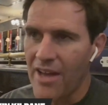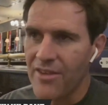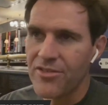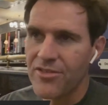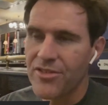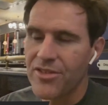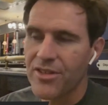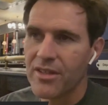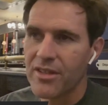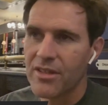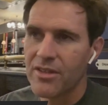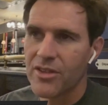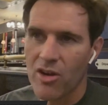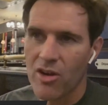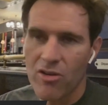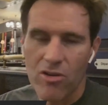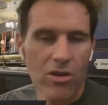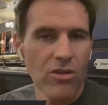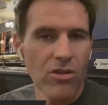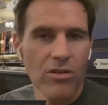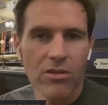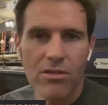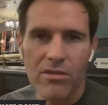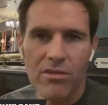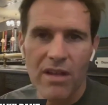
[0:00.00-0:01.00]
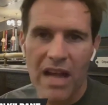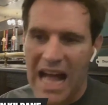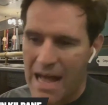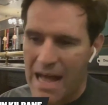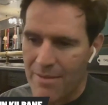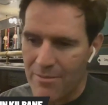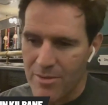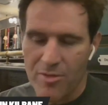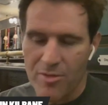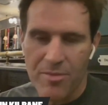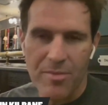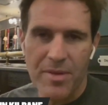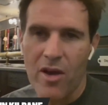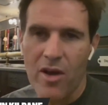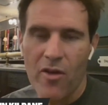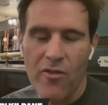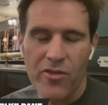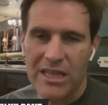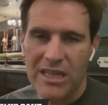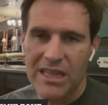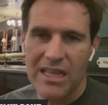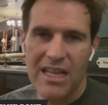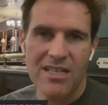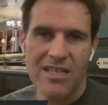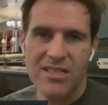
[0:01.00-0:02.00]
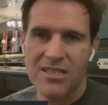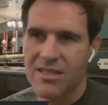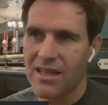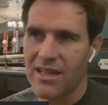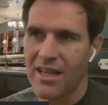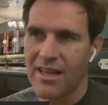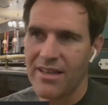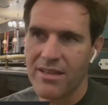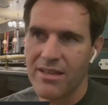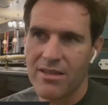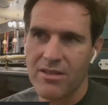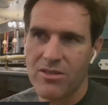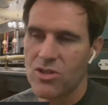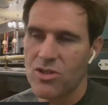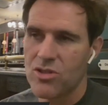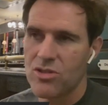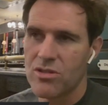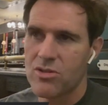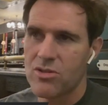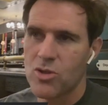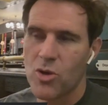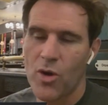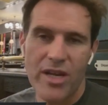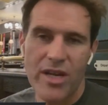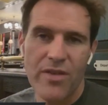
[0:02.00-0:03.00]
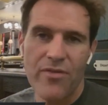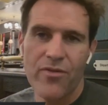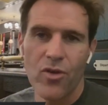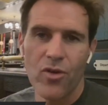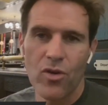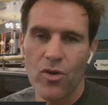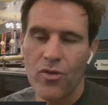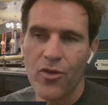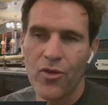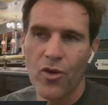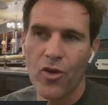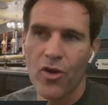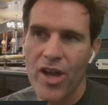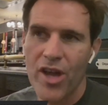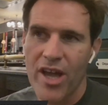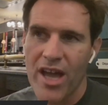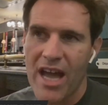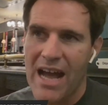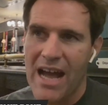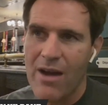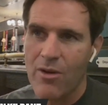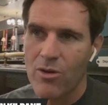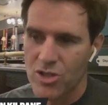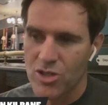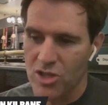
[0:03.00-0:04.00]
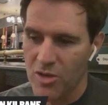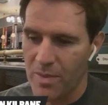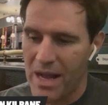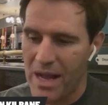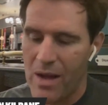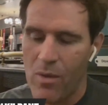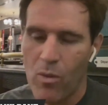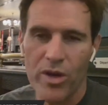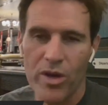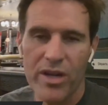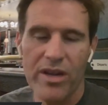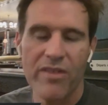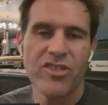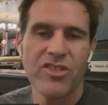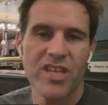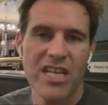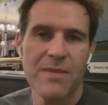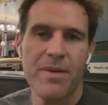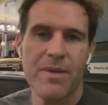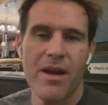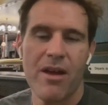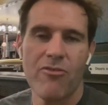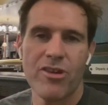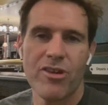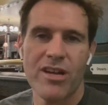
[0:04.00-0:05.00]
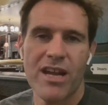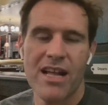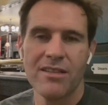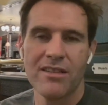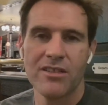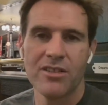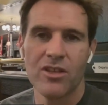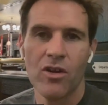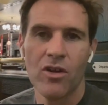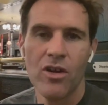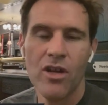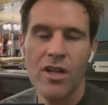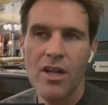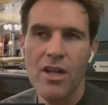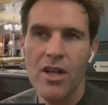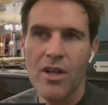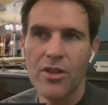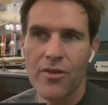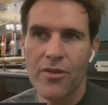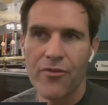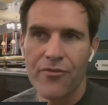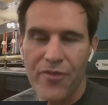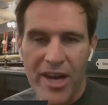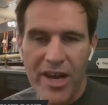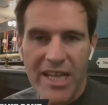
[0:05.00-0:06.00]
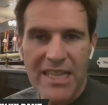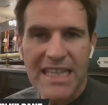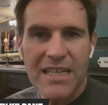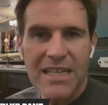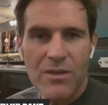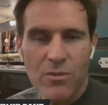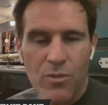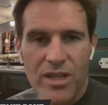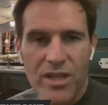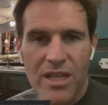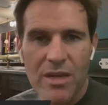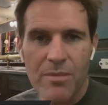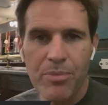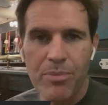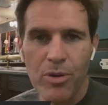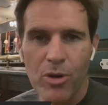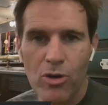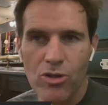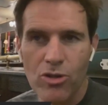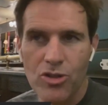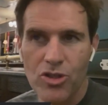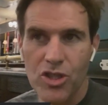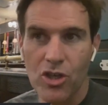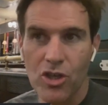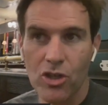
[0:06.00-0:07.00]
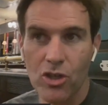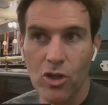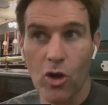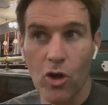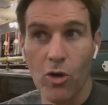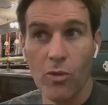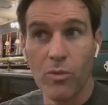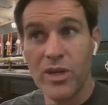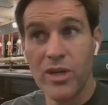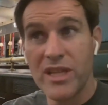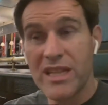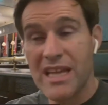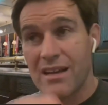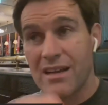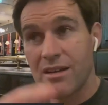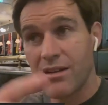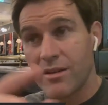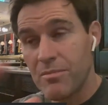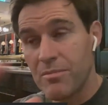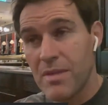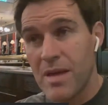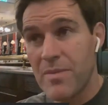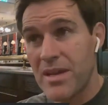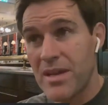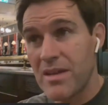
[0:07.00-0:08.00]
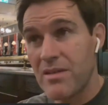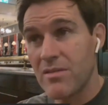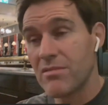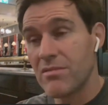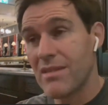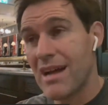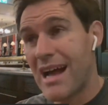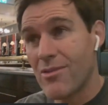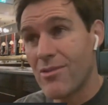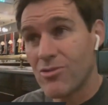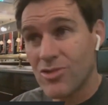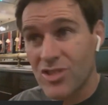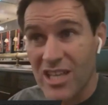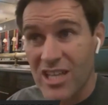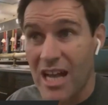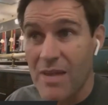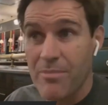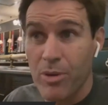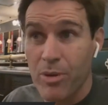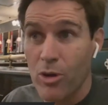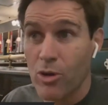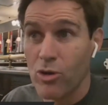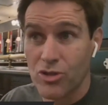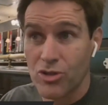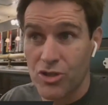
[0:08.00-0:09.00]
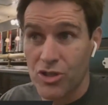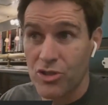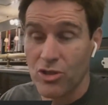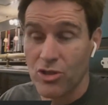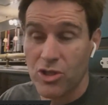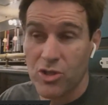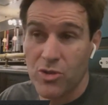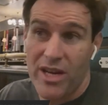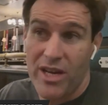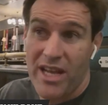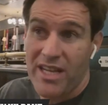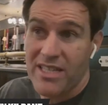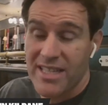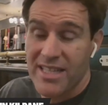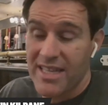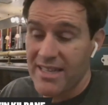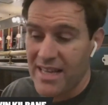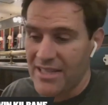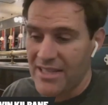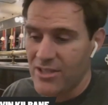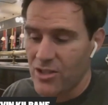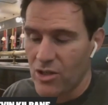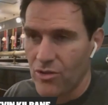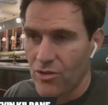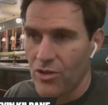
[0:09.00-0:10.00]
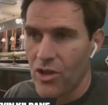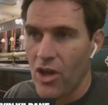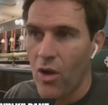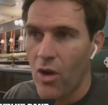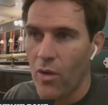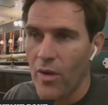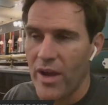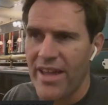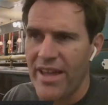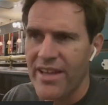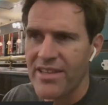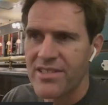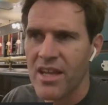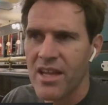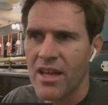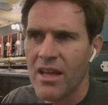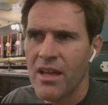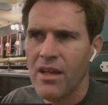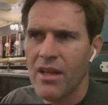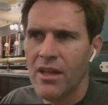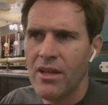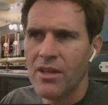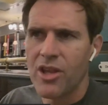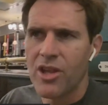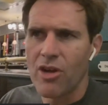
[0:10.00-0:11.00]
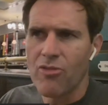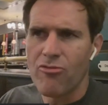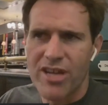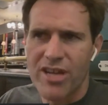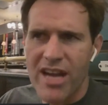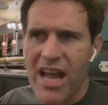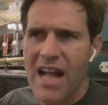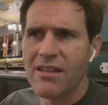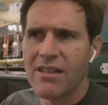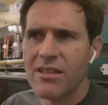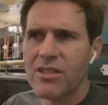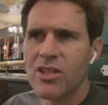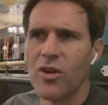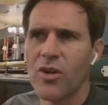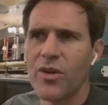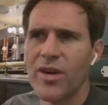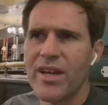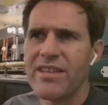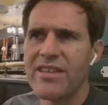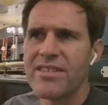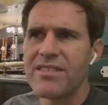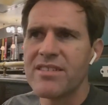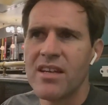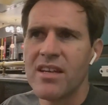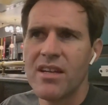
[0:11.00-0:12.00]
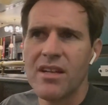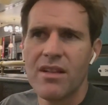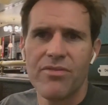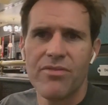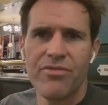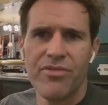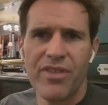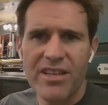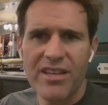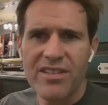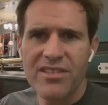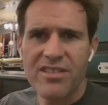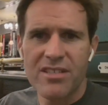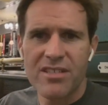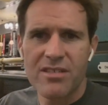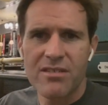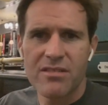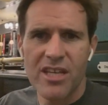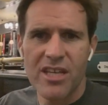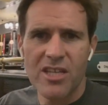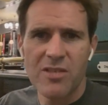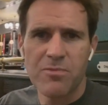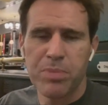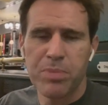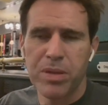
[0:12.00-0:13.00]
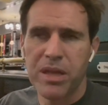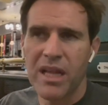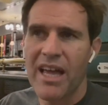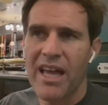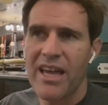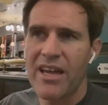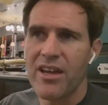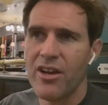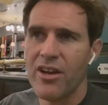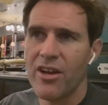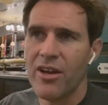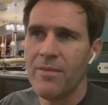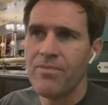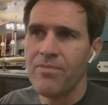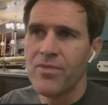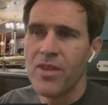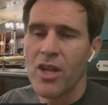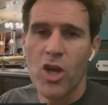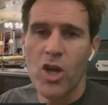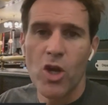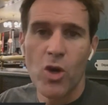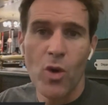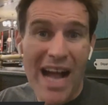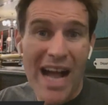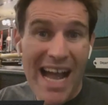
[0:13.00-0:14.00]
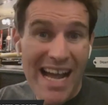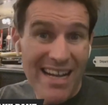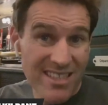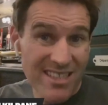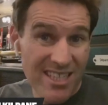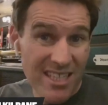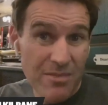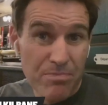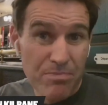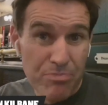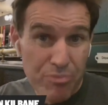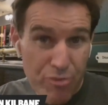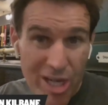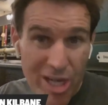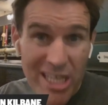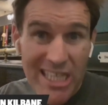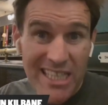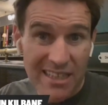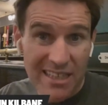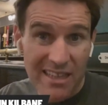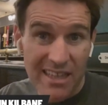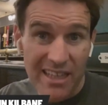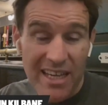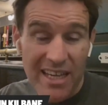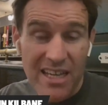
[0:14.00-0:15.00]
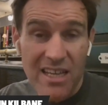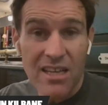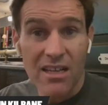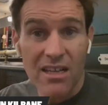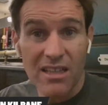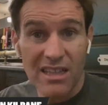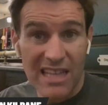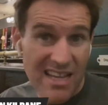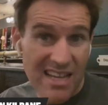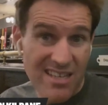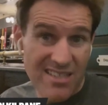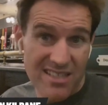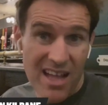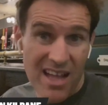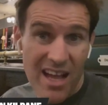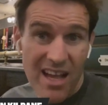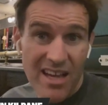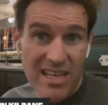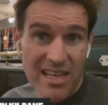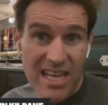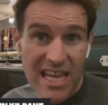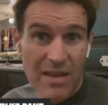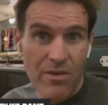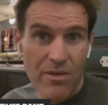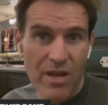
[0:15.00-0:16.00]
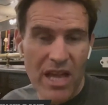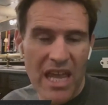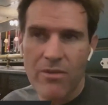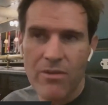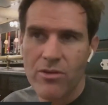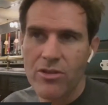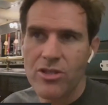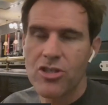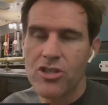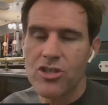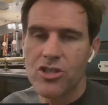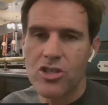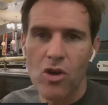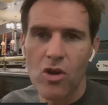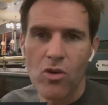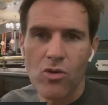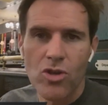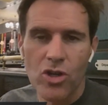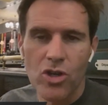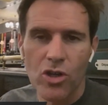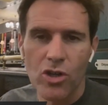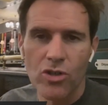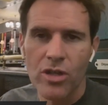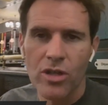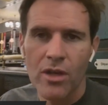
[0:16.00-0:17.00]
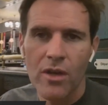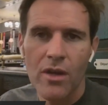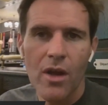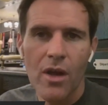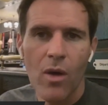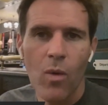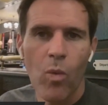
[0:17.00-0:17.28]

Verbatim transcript: And they're all hammering me over the last like twenty-four, forty-eight hours about what I said about Ronaldo. The feeling within Portugal, or with uh, maybe outside Portugal to an extent, I don't know, is that Ronaldo is this this player who acted brilliantly last night. He, he was so good.